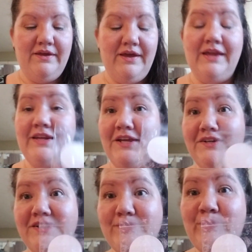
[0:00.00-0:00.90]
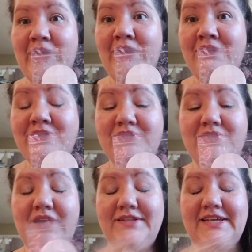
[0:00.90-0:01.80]
And here is a
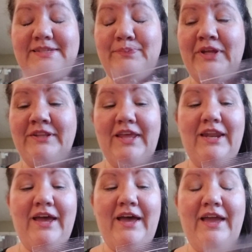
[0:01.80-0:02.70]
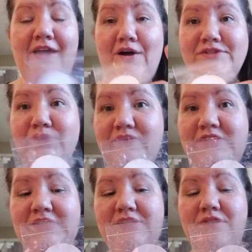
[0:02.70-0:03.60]
blend, a test blend that I also had
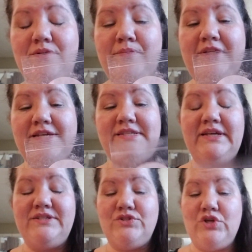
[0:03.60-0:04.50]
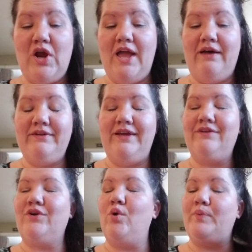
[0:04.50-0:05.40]
sent to Melissa to try out in
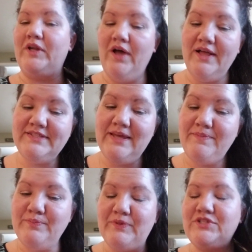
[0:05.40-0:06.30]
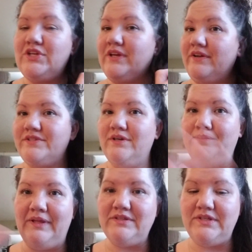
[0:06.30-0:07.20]
her open concept, but she could also
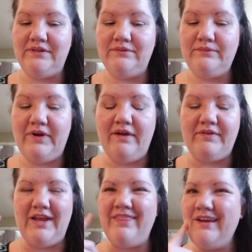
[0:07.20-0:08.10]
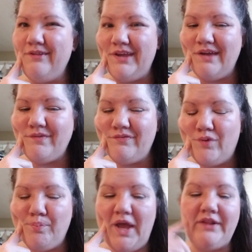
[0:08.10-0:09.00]
melt it wherever. I think I only gave her a
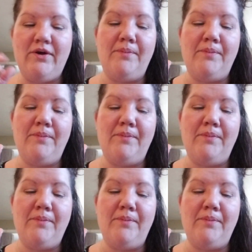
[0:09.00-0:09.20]
4-pack though.